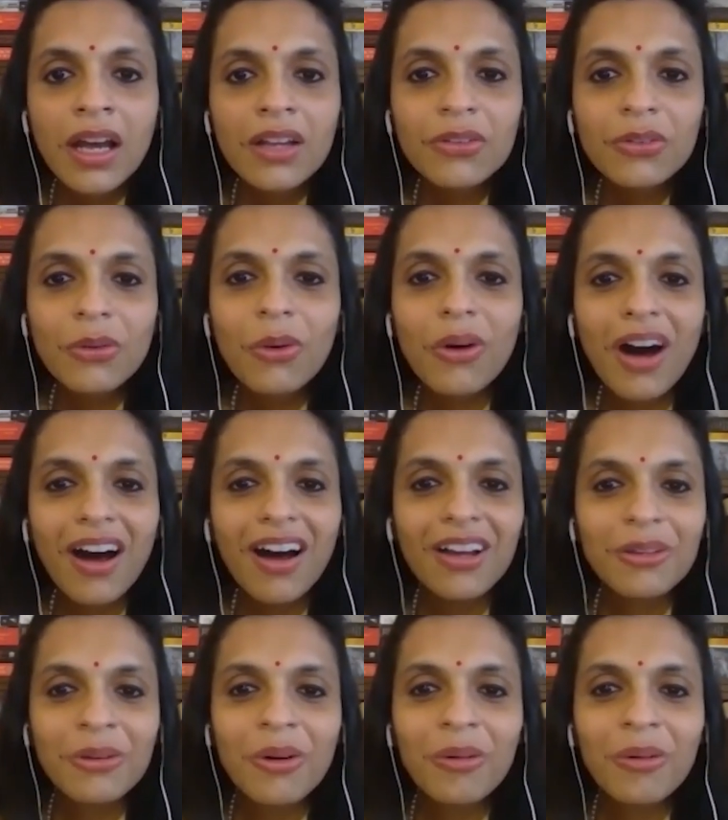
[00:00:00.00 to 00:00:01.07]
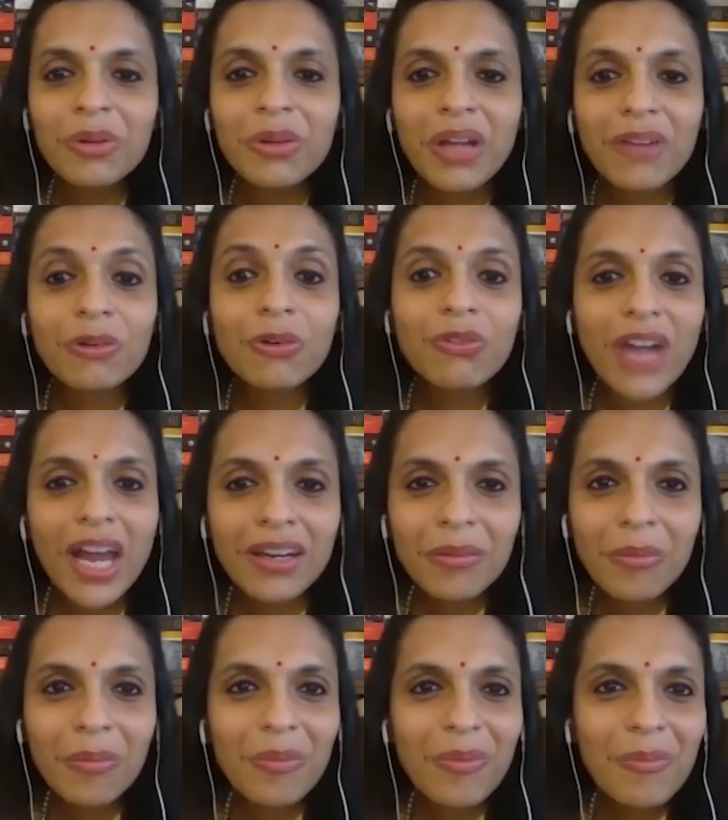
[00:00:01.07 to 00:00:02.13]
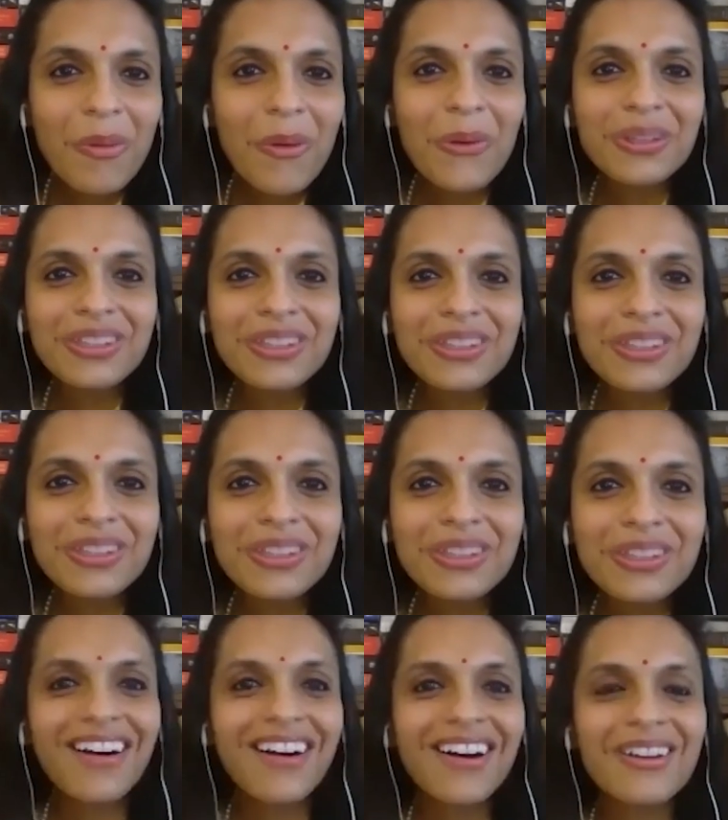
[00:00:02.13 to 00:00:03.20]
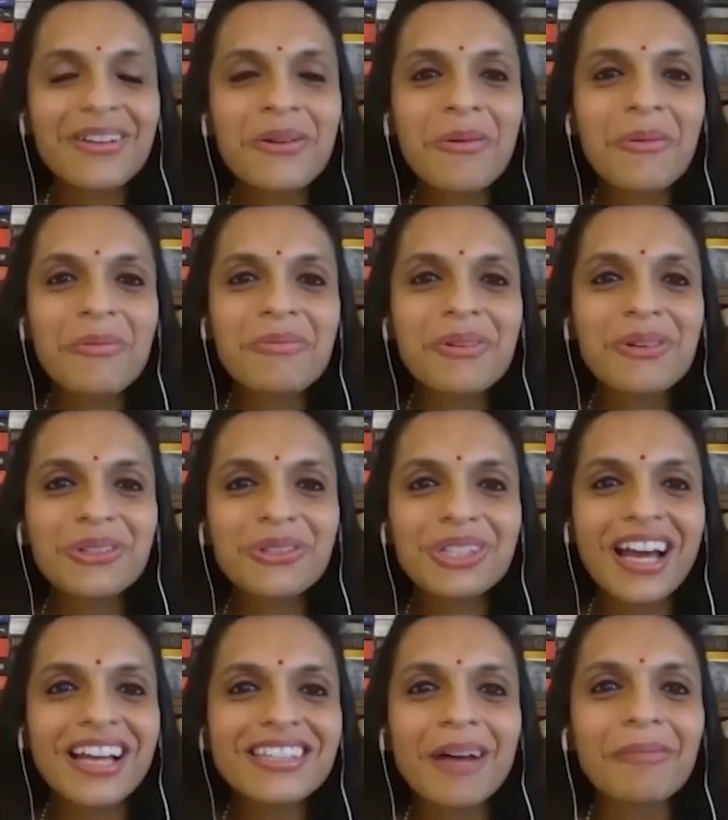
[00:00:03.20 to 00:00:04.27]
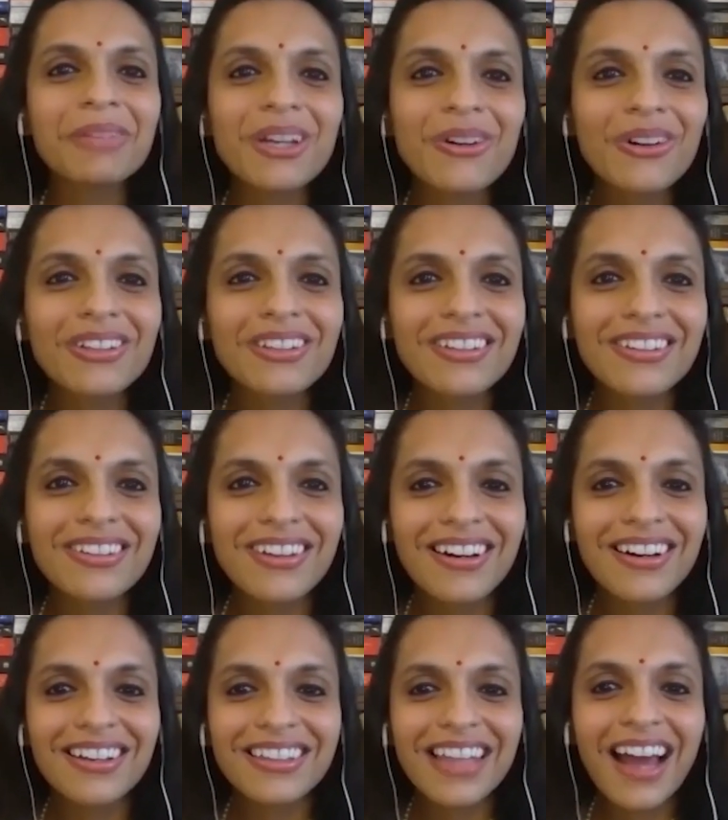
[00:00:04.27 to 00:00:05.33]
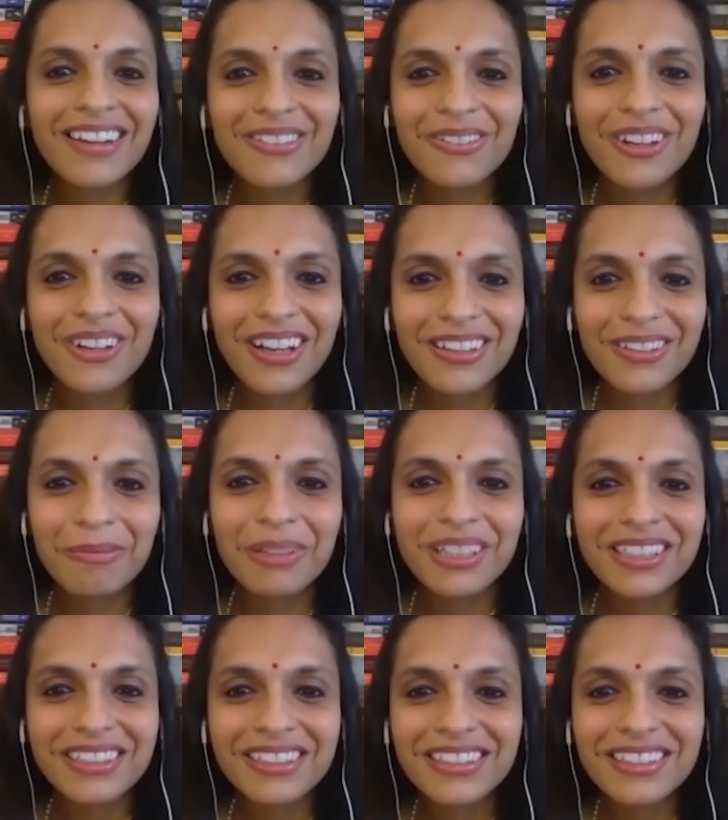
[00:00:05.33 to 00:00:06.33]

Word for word: so uh, you know if you've read both uh, you know could you share something on uh, that for us please